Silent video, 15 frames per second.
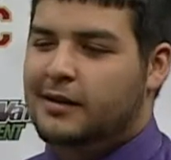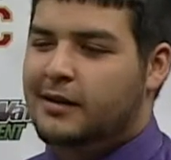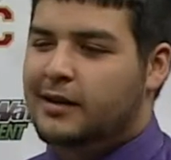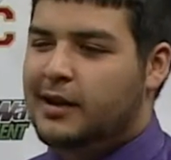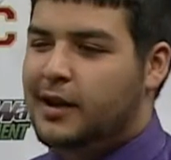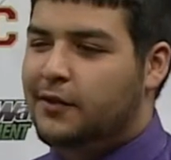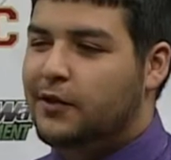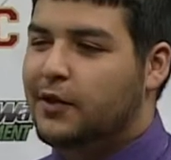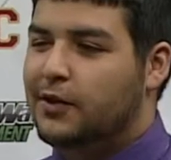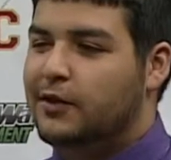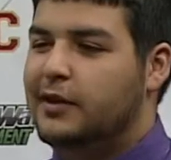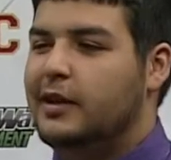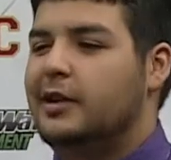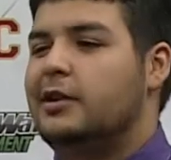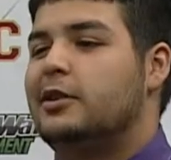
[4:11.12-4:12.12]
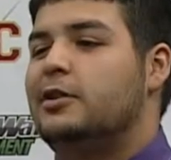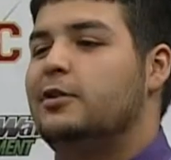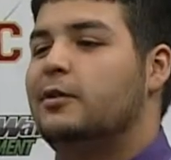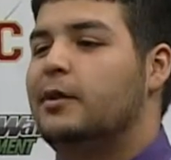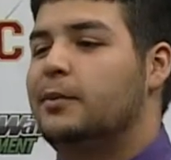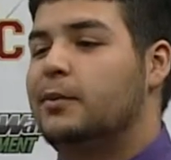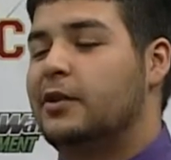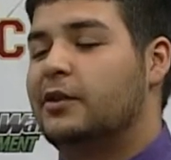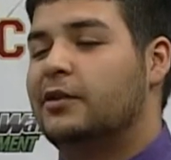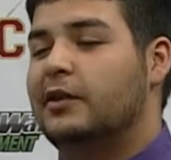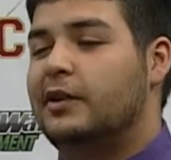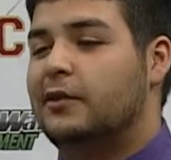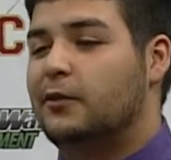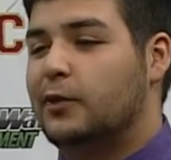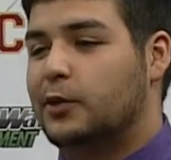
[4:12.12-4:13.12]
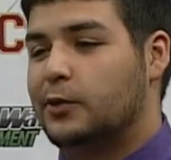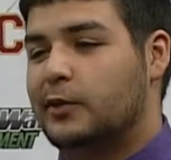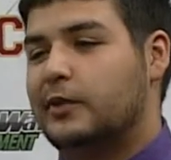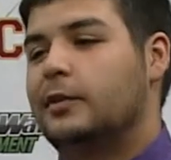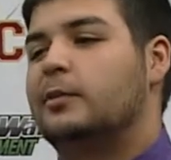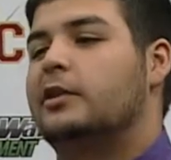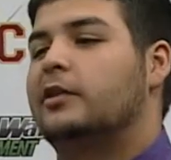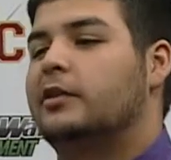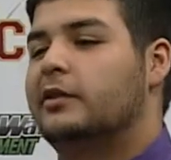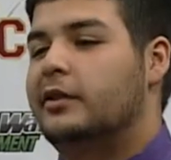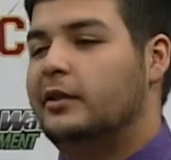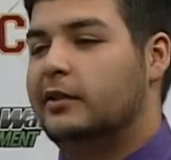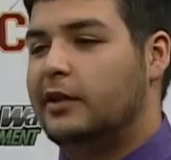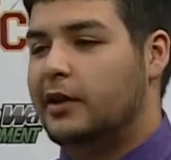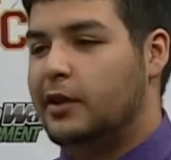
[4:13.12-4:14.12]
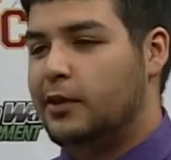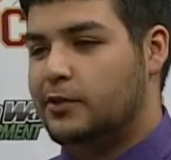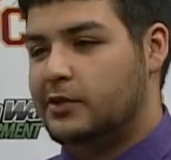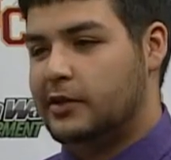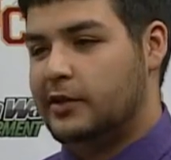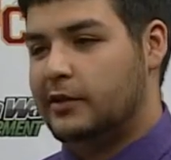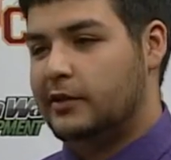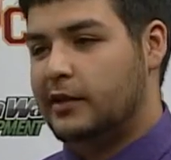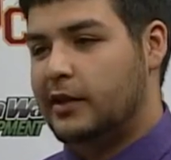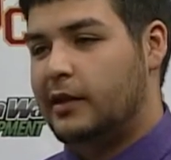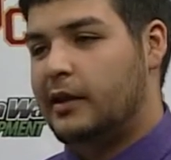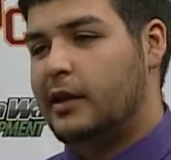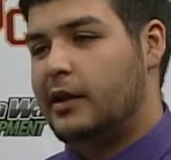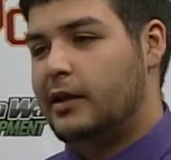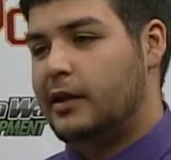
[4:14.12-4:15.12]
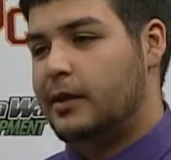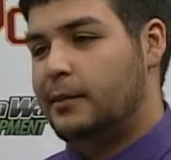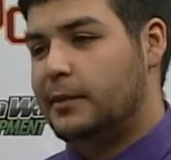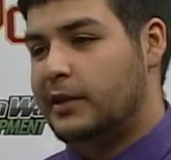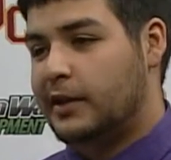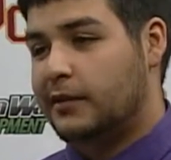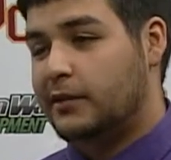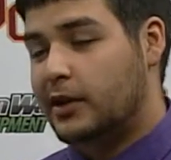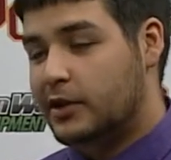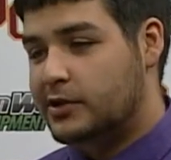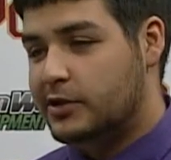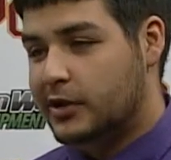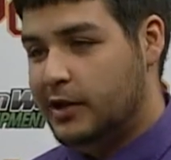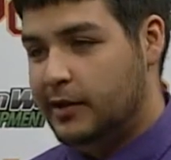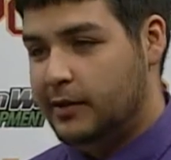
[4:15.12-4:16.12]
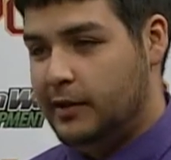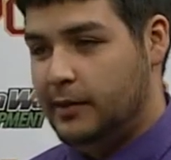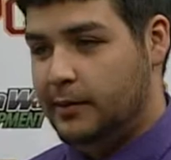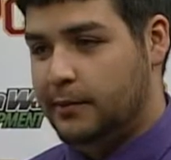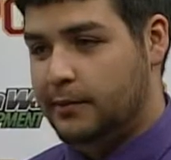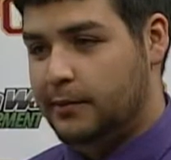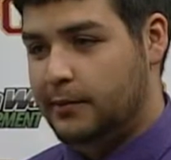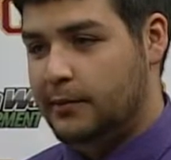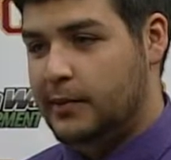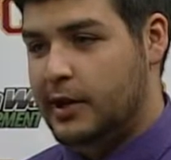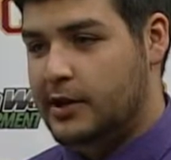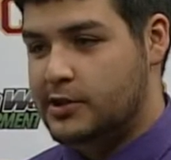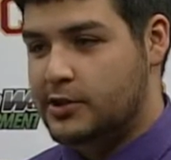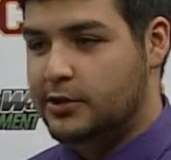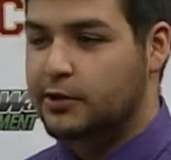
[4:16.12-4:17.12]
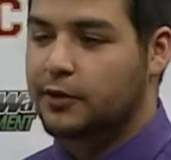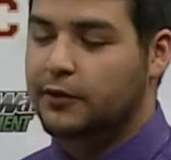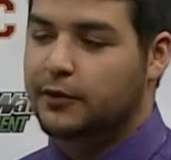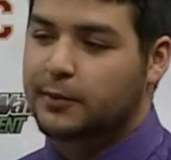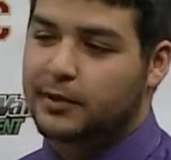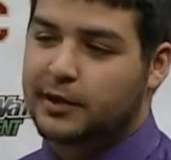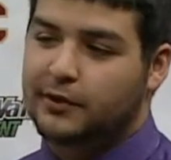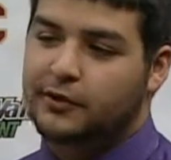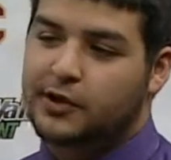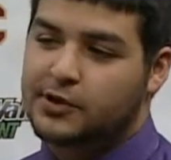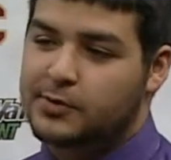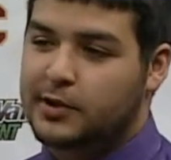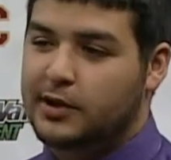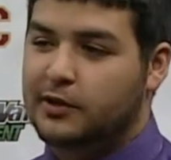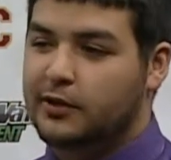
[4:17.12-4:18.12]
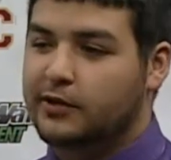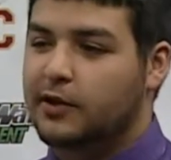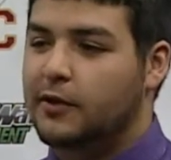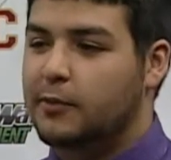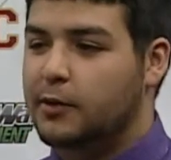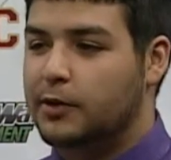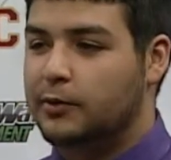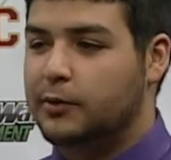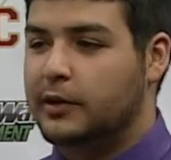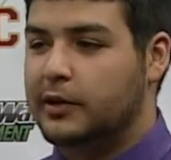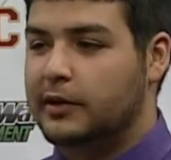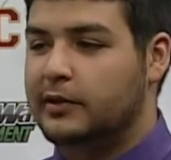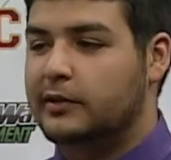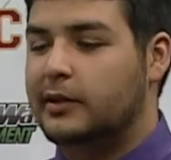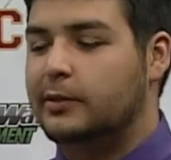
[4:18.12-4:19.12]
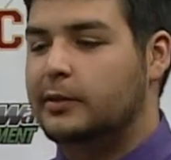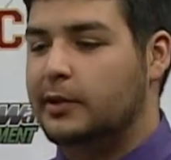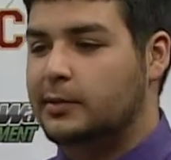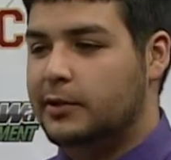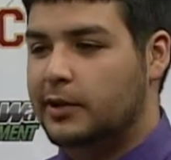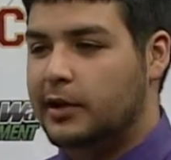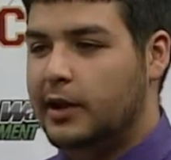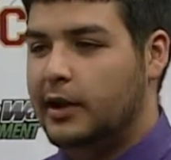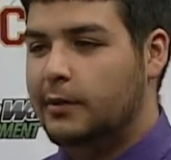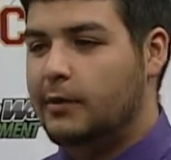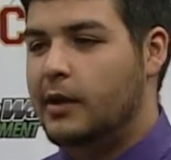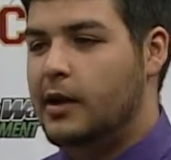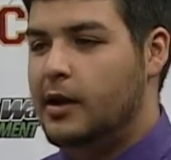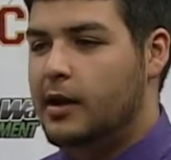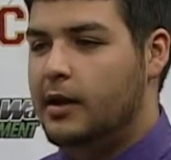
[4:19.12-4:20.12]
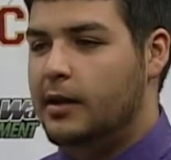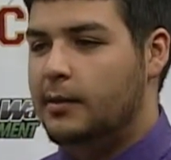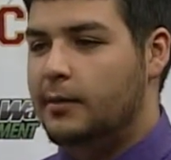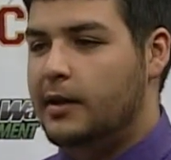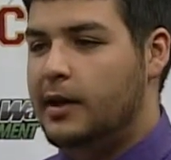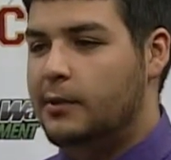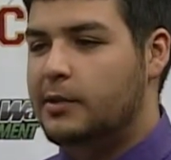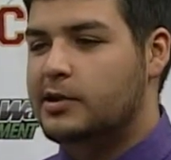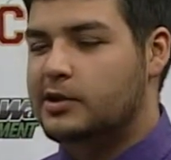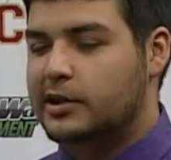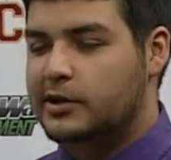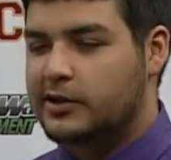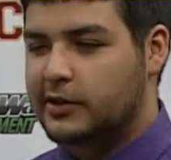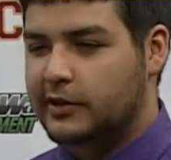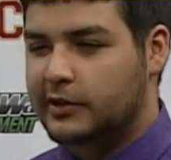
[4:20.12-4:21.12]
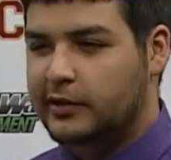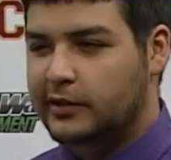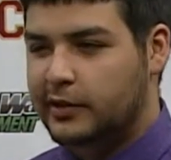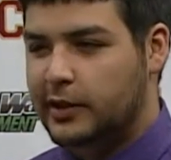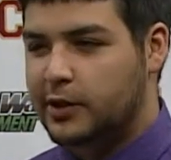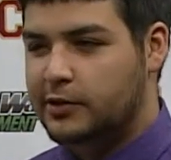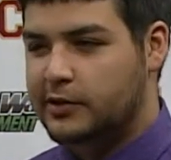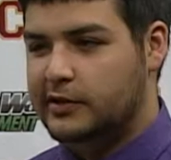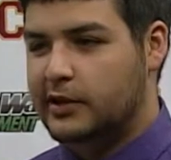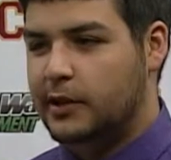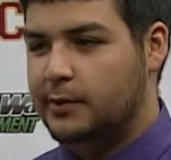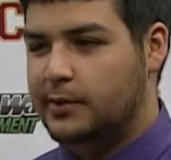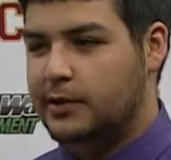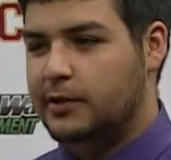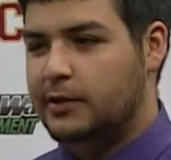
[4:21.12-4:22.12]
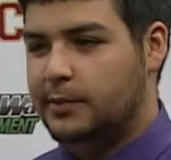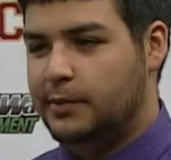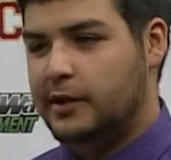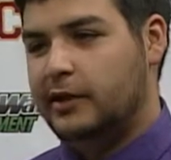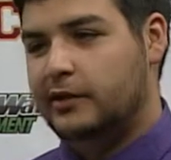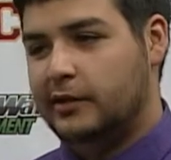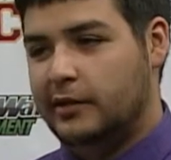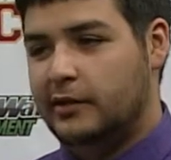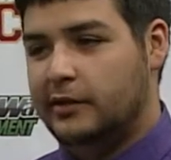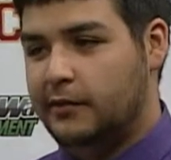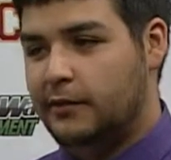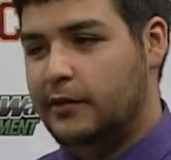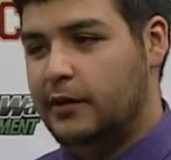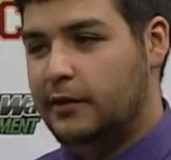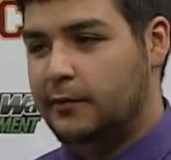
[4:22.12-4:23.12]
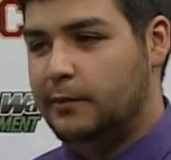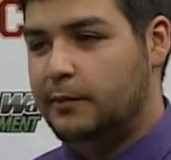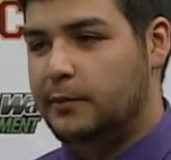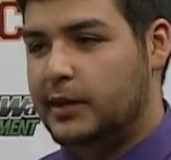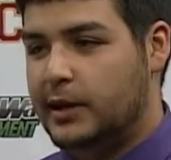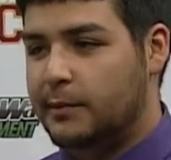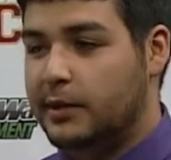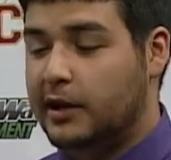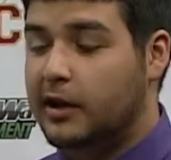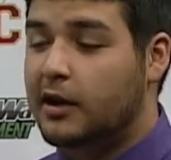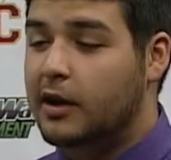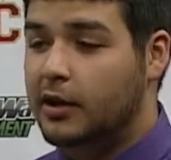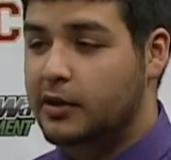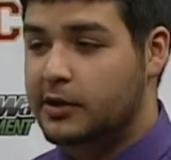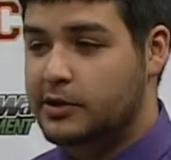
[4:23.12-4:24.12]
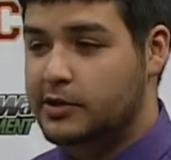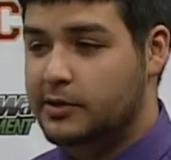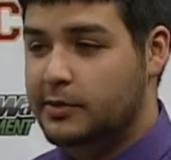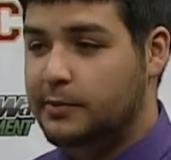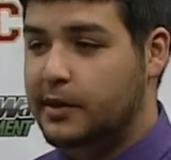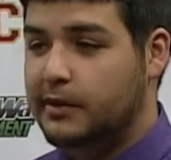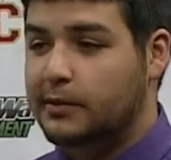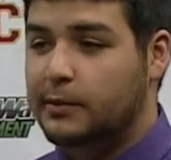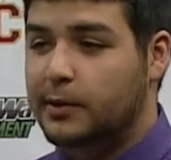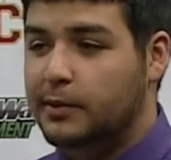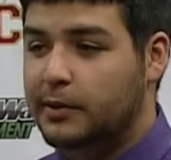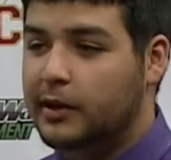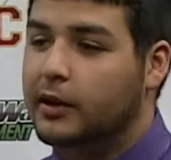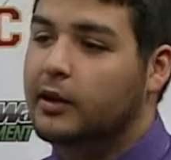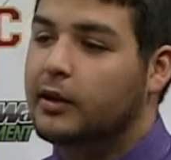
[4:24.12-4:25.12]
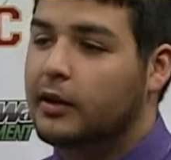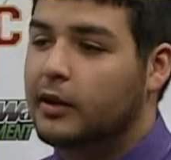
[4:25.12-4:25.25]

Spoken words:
I've heard that you personally have worked with some of your assistant coaches a lot, and they have taught you a lot as you grew from being a freshman into a sophomore and really stepped up your game. How much did your assistant coaches help you in the process of becoming a college basketball player?